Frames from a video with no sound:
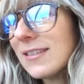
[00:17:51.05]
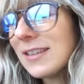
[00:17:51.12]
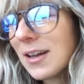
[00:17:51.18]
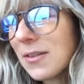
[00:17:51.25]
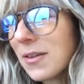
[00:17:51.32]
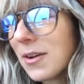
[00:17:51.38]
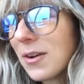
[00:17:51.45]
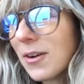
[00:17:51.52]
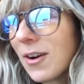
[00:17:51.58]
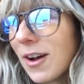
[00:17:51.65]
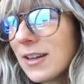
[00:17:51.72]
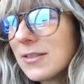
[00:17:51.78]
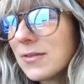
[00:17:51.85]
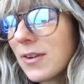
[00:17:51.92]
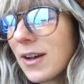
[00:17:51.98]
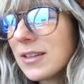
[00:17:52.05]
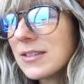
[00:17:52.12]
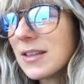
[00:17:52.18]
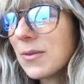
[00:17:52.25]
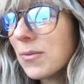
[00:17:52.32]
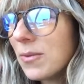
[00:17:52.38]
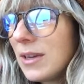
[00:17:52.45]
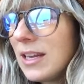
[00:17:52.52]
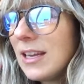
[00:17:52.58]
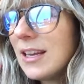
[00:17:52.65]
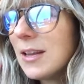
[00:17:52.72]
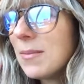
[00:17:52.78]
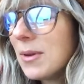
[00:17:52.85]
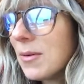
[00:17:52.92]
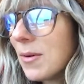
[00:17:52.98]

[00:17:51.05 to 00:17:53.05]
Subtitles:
death on a cross for us, then we can be